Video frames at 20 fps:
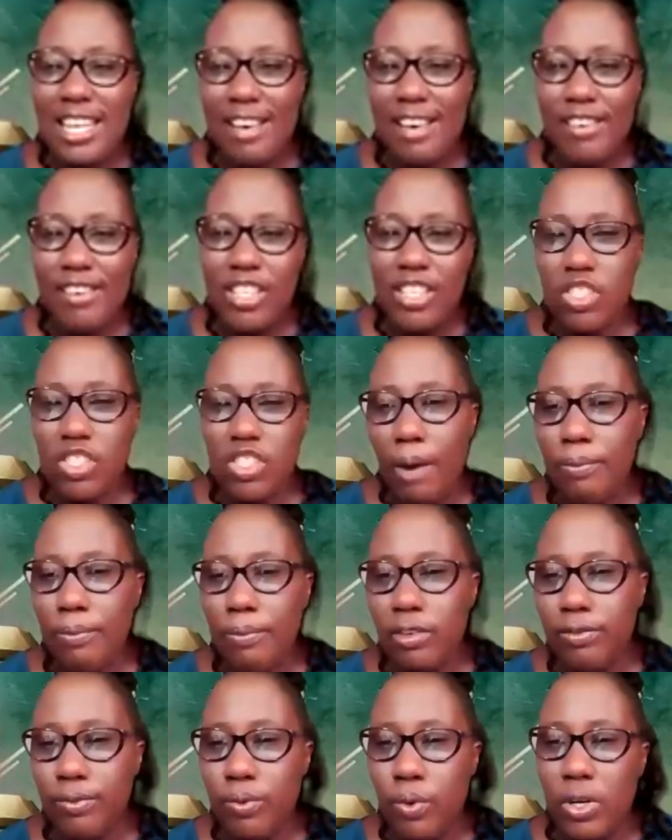never stopped
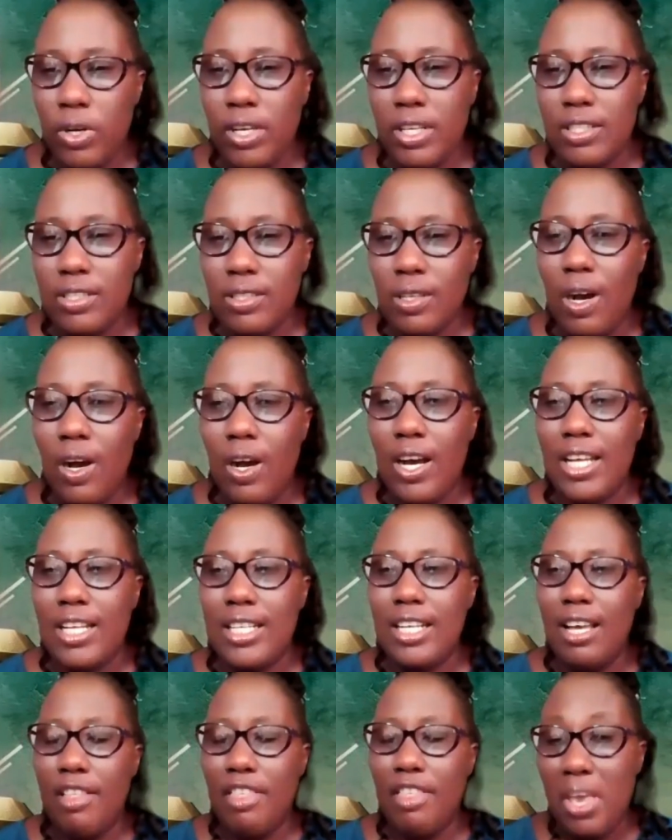to focus
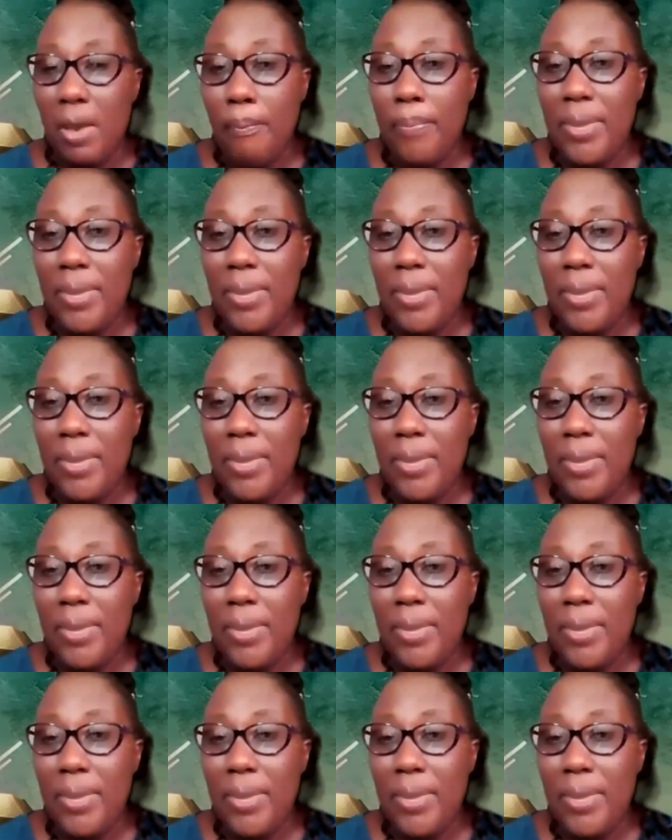on their